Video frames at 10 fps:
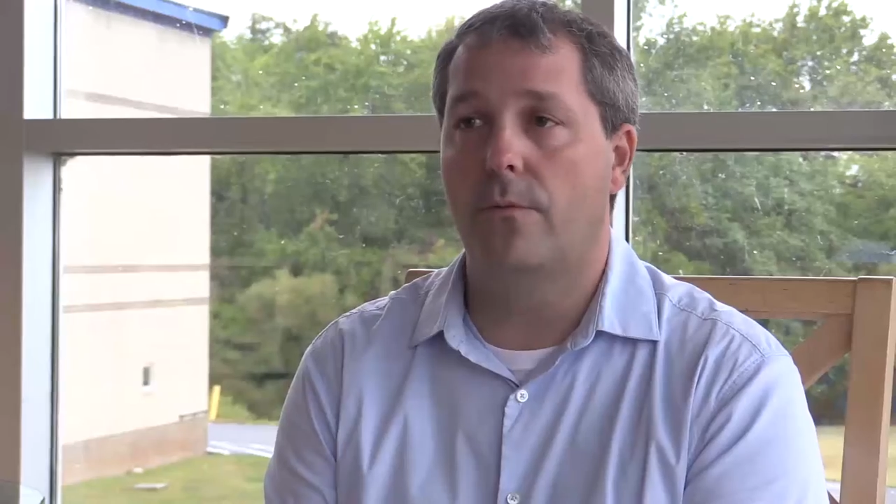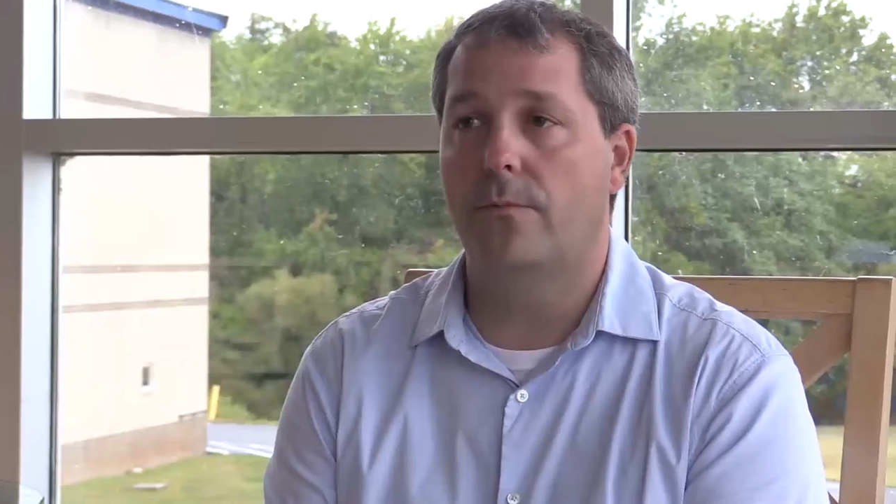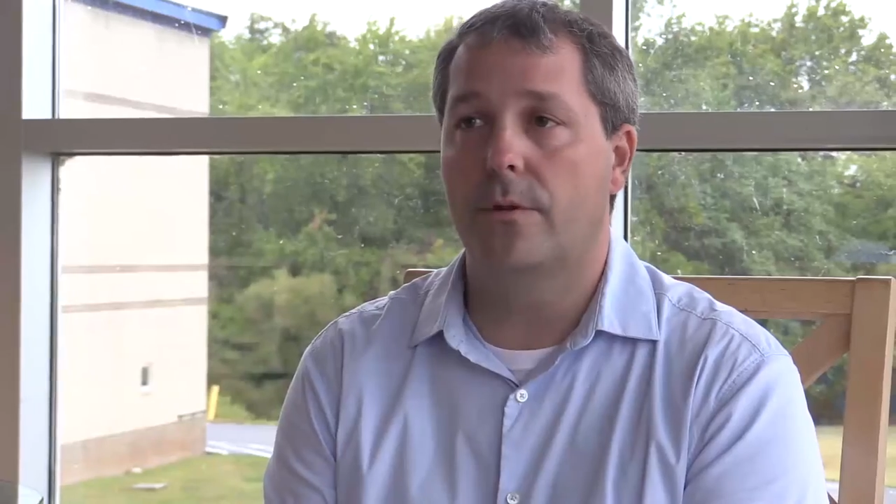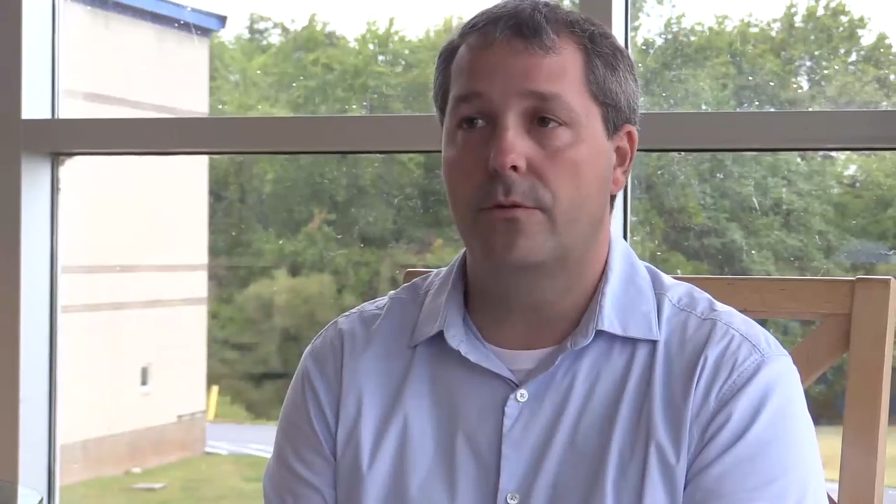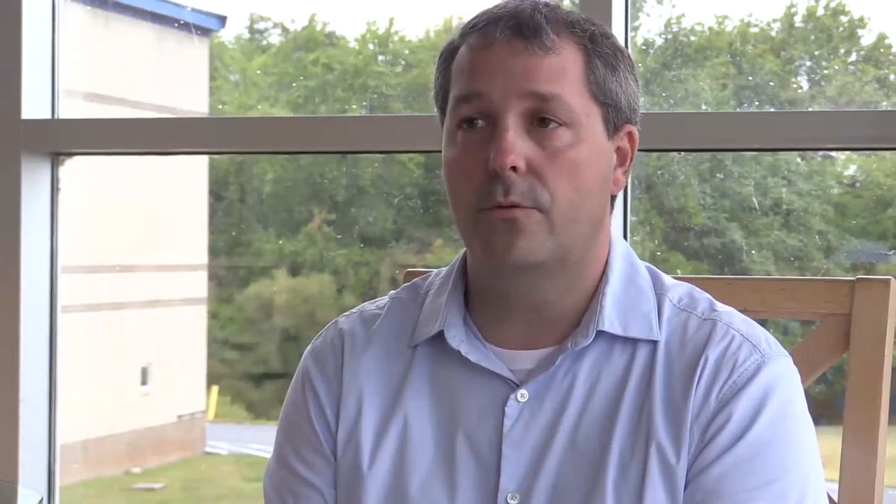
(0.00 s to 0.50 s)
what we've
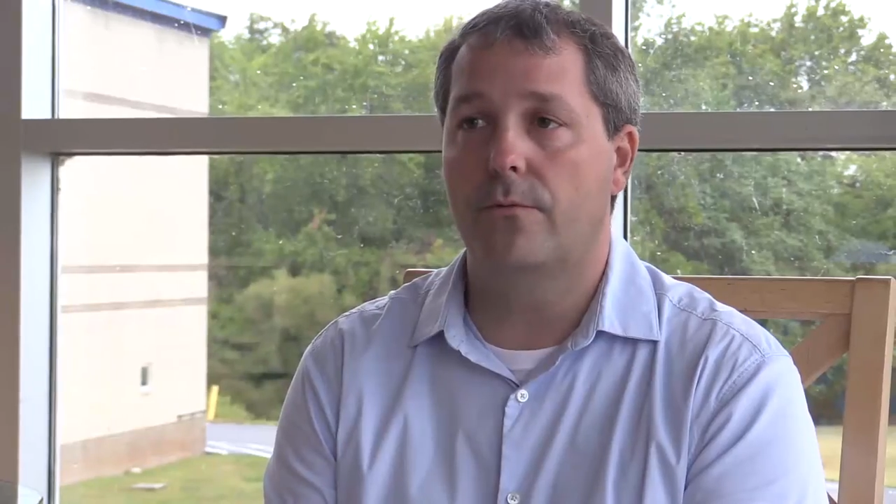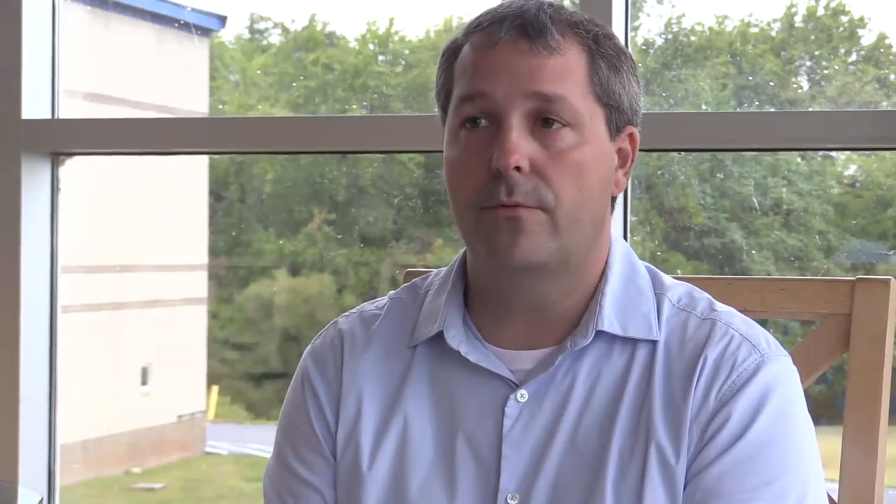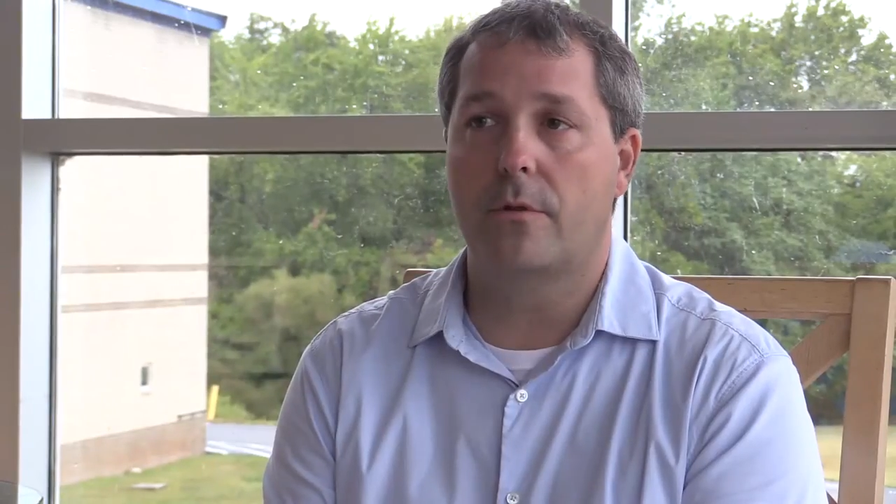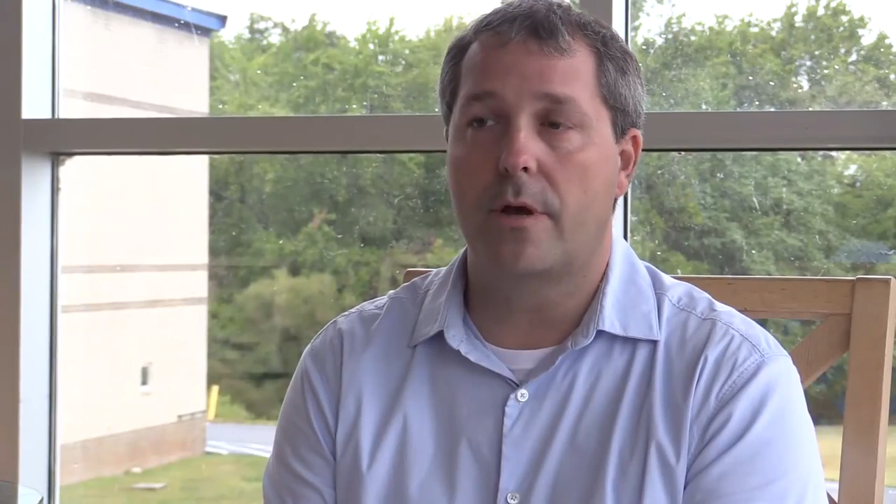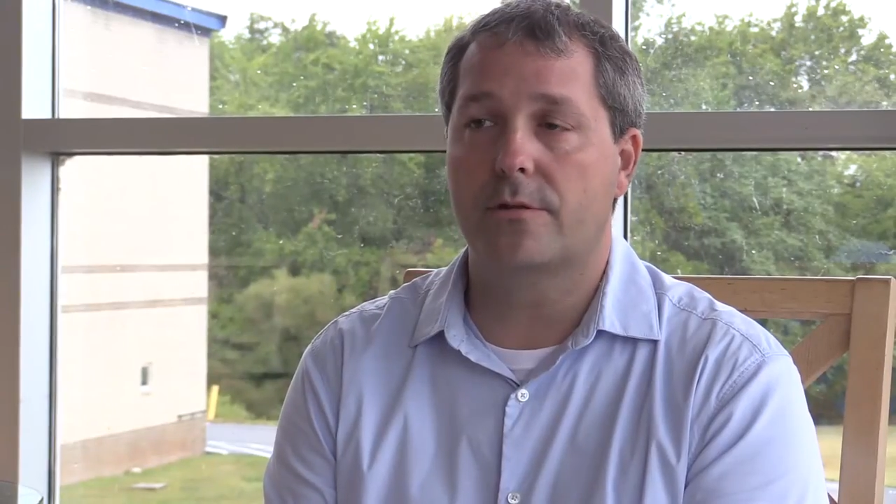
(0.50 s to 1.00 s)
been doing for
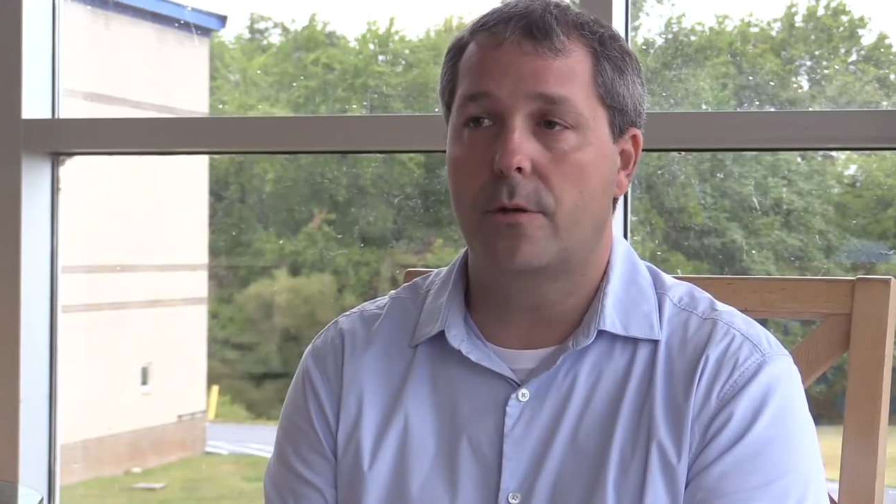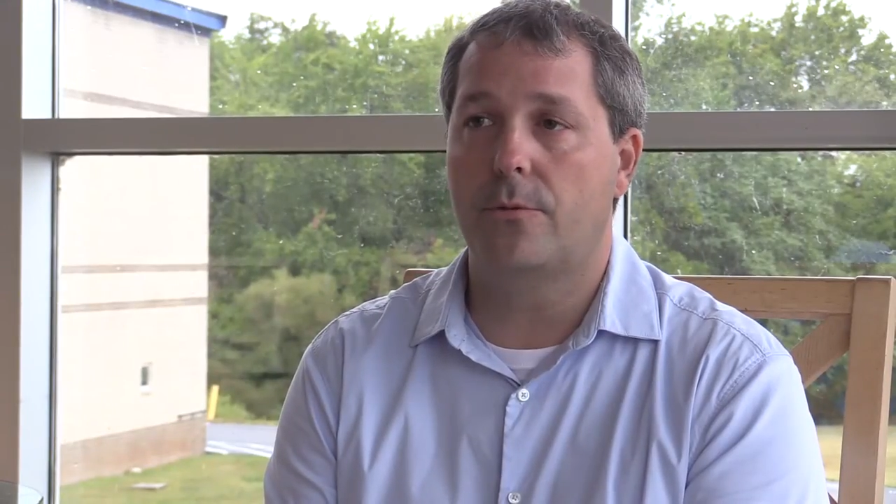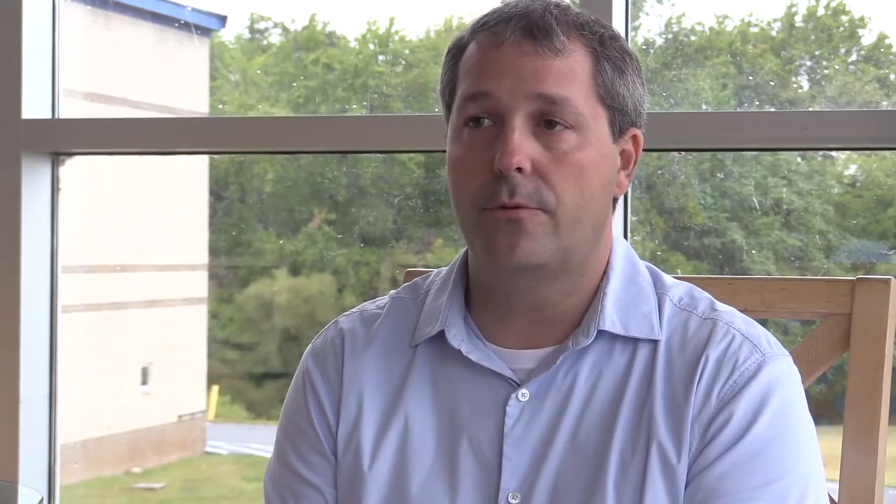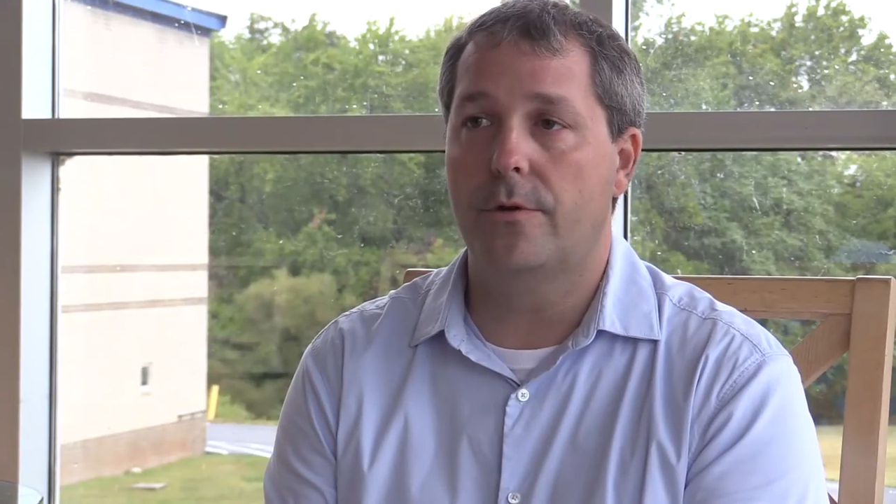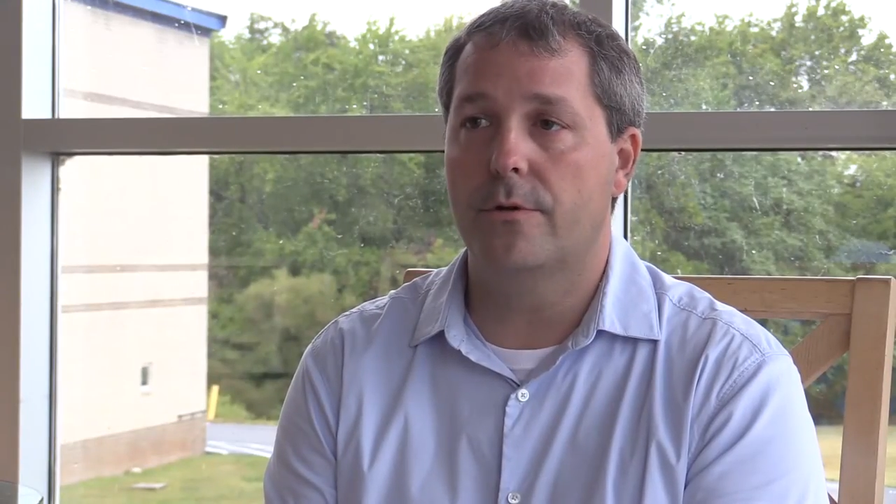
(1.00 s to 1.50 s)
the last
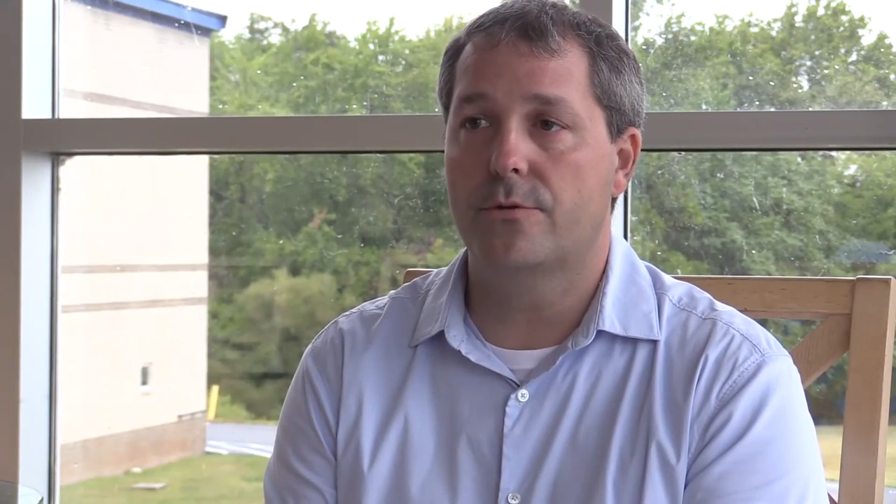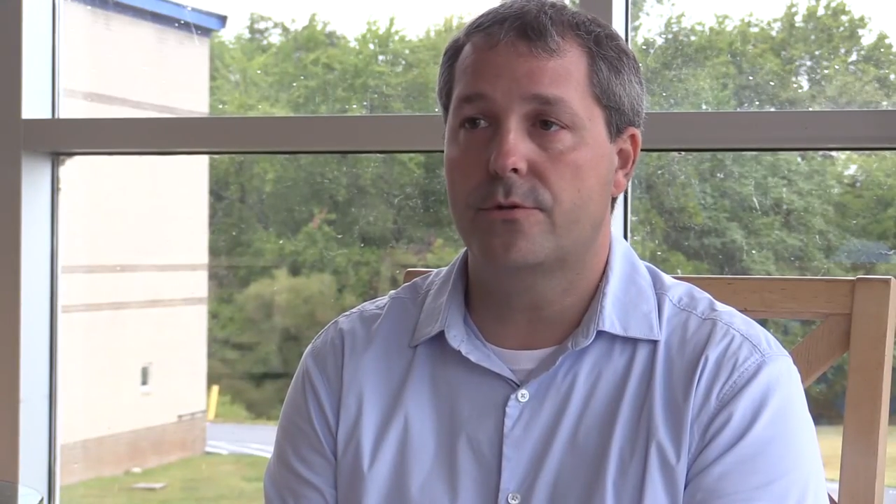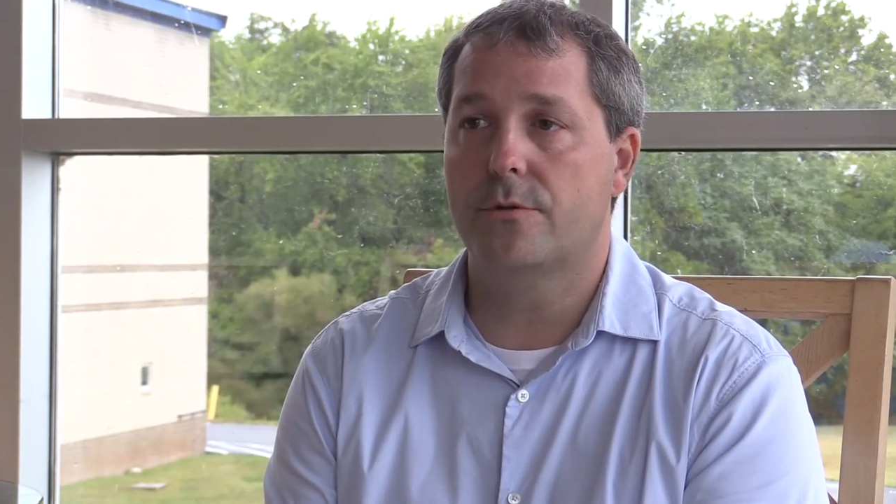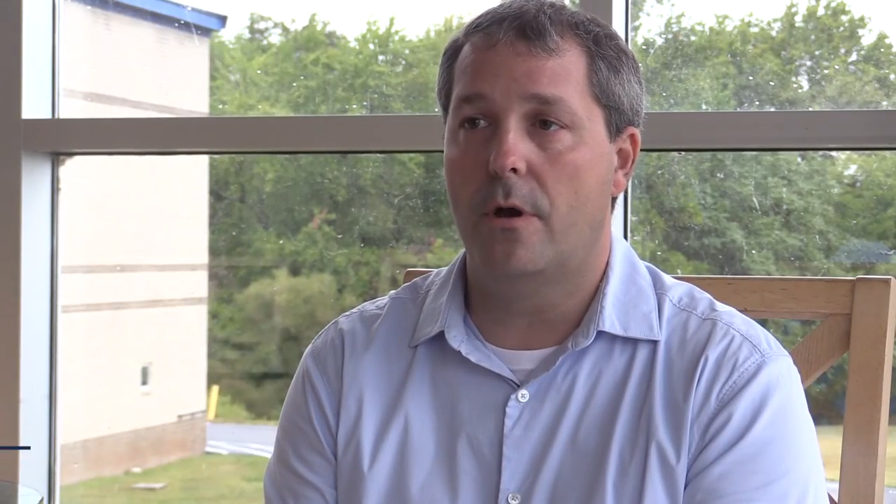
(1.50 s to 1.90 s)
couple of years.